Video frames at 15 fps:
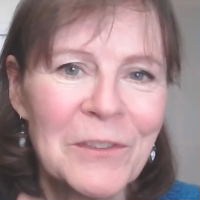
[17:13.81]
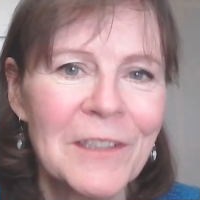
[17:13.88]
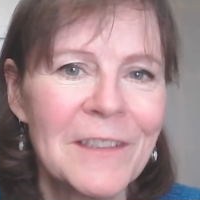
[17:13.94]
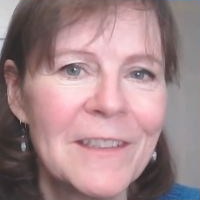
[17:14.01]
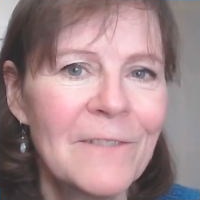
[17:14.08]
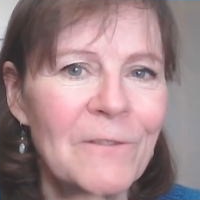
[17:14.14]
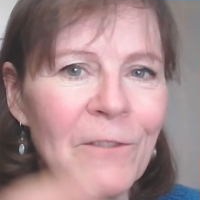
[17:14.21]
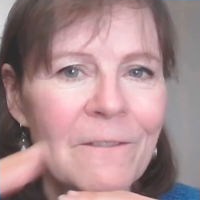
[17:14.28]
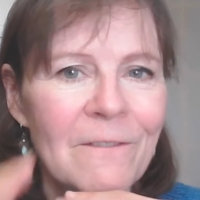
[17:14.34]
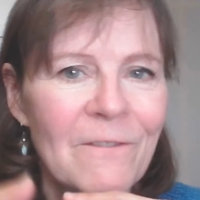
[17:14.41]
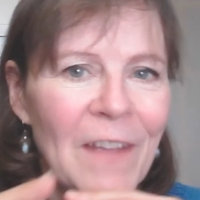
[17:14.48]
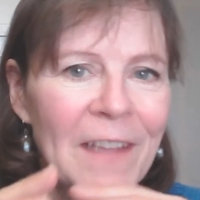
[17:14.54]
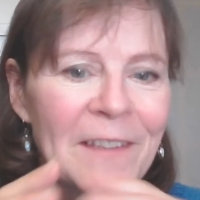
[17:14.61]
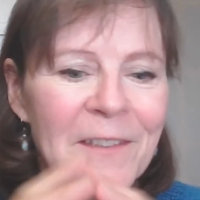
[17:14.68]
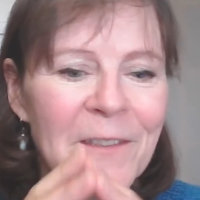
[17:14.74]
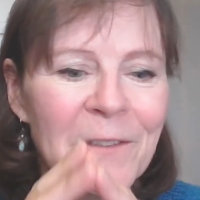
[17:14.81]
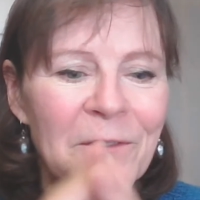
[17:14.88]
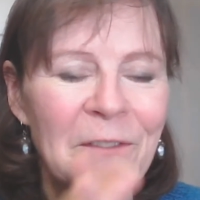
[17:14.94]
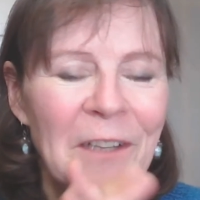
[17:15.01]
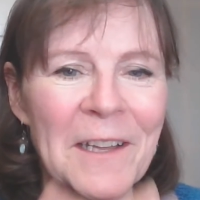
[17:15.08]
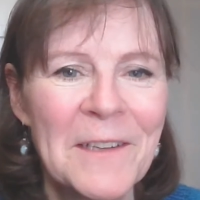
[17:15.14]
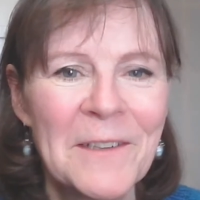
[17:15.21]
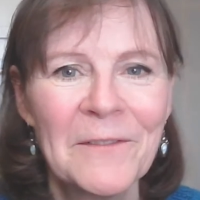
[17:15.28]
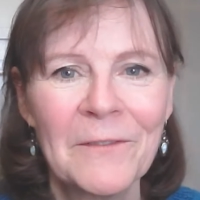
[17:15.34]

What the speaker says: to different festive kind